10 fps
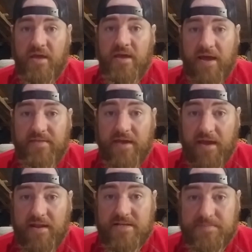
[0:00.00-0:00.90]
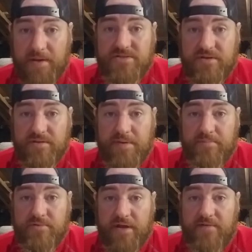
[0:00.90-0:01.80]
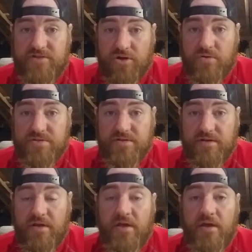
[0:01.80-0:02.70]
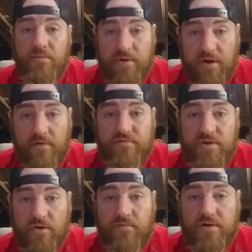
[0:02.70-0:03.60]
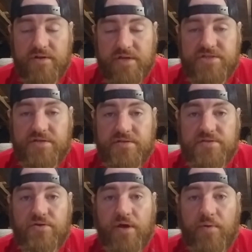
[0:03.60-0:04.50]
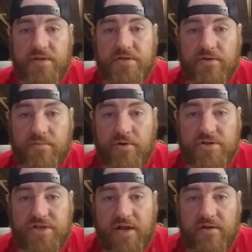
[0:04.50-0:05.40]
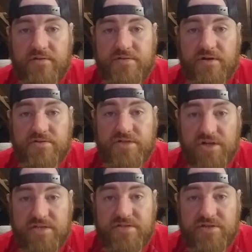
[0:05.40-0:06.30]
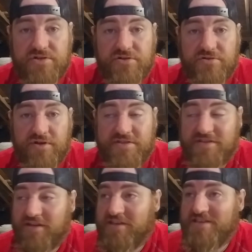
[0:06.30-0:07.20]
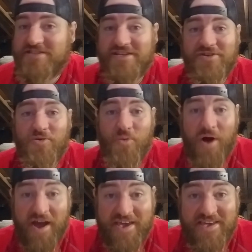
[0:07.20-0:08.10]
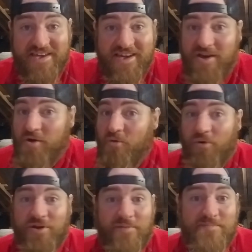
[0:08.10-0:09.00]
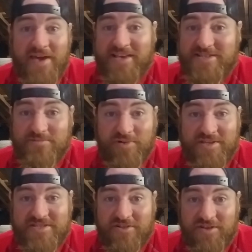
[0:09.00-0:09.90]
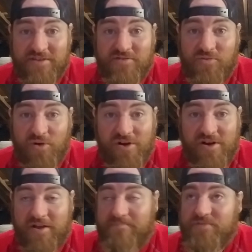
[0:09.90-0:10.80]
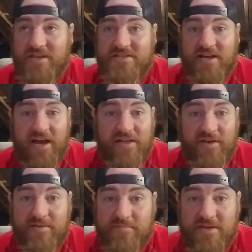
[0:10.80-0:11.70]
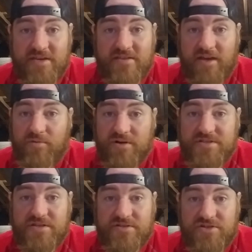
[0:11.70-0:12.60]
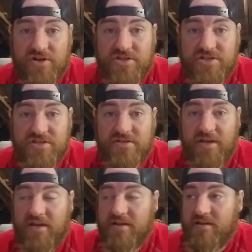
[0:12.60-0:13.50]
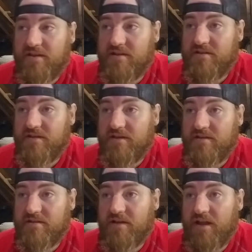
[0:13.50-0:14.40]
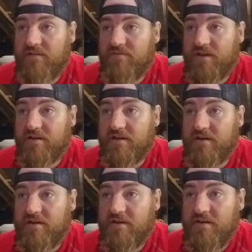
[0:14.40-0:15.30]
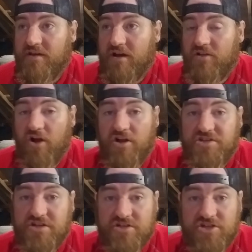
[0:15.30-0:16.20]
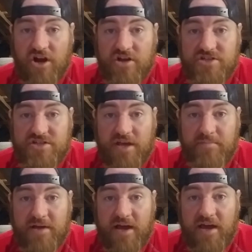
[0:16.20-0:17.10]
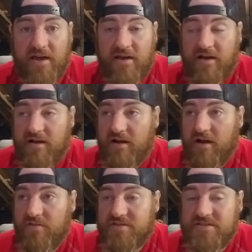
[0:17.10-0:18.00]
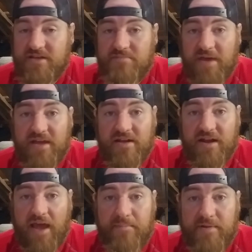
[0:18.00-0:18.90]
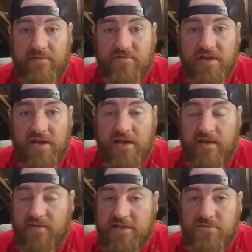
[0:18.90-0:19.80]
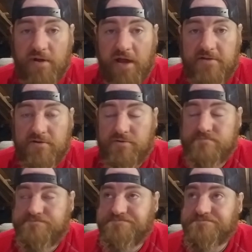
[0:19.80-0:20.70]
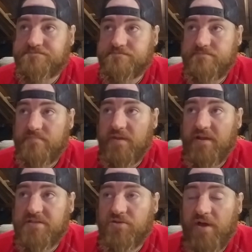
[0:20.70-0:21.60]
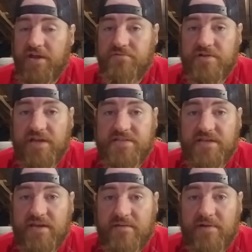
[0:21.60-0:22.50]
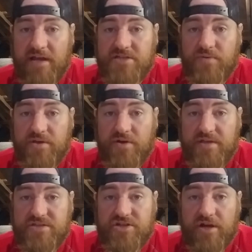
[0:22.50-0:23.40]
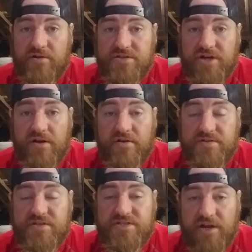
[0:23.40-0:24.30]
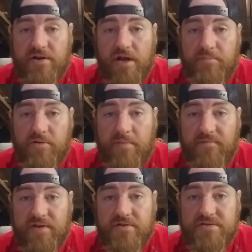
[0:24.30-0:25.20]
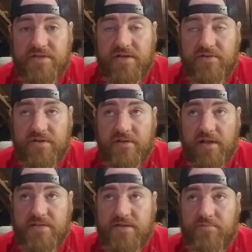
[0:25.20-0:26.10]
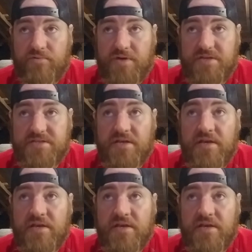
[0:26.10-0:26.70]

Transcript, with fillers: And, and especially the people that have chosen recovery over addiction. So I want to tell you about a channel. It's called Just and True. It's he's in Hawaii. What an amazing place to live and work. He's a guy like me that works construction and and and kind of like a a large and in charge type of guy uh, on the scene making it happen every day, and that's what I do. And so I can relate to him, and I just want you guys to check out his channel because he shared a couple of my videos lately in the last couple of weeks.